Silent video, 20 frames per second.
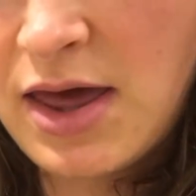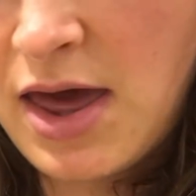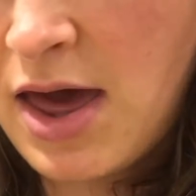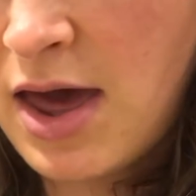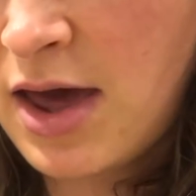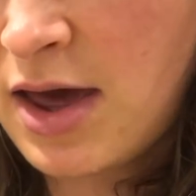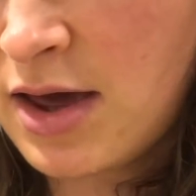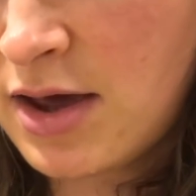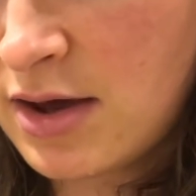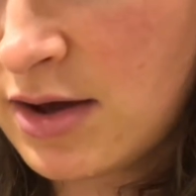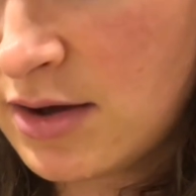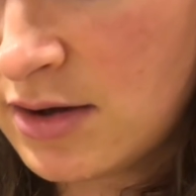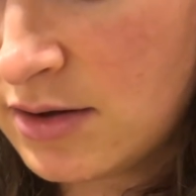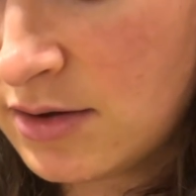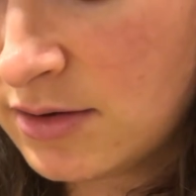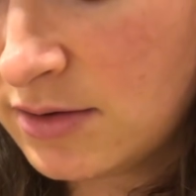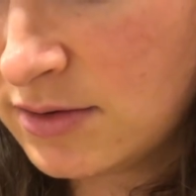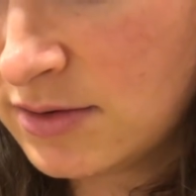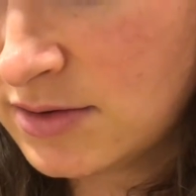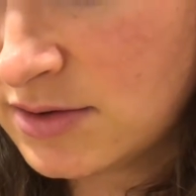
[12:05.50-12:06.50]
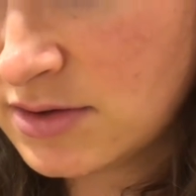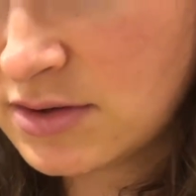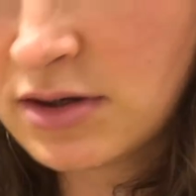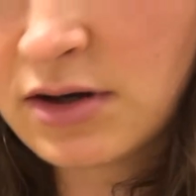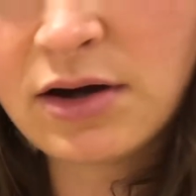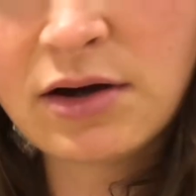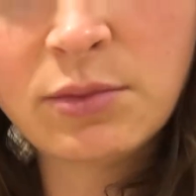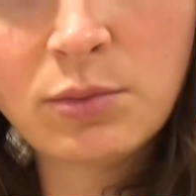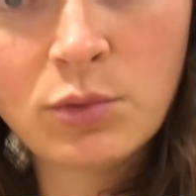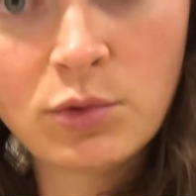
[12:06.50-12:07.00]
And
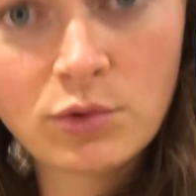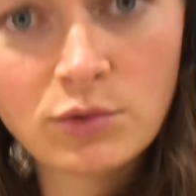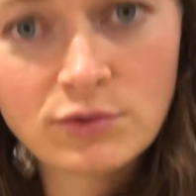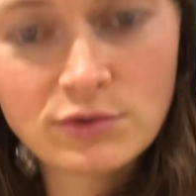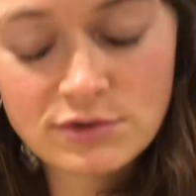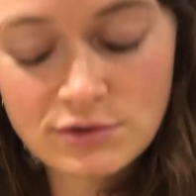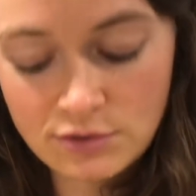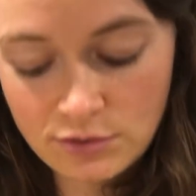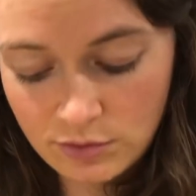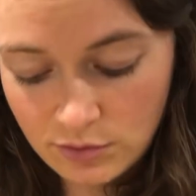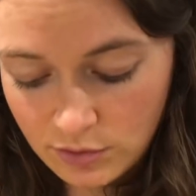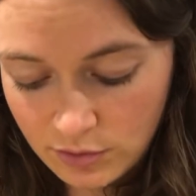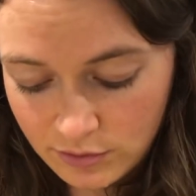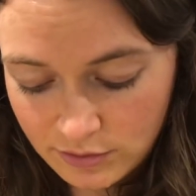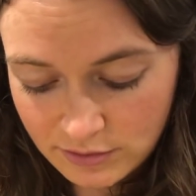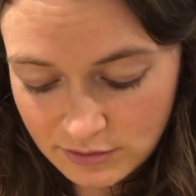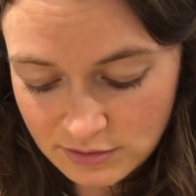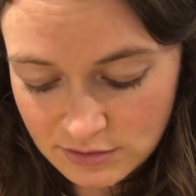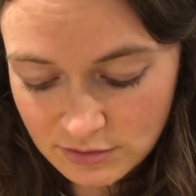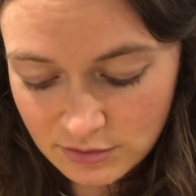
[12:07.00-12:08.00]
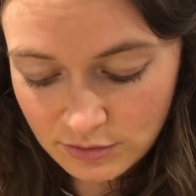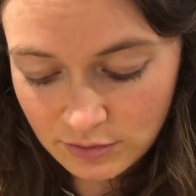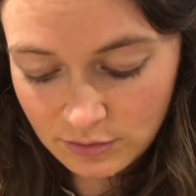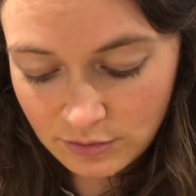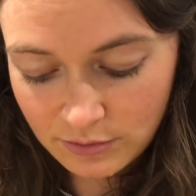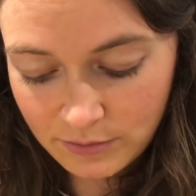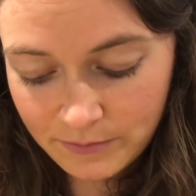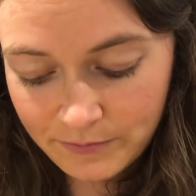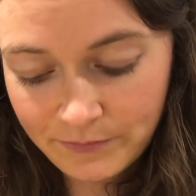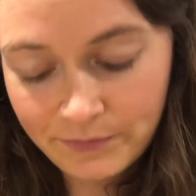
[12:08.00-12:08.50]
I'm also going
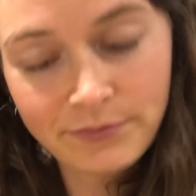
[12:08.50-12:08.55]
to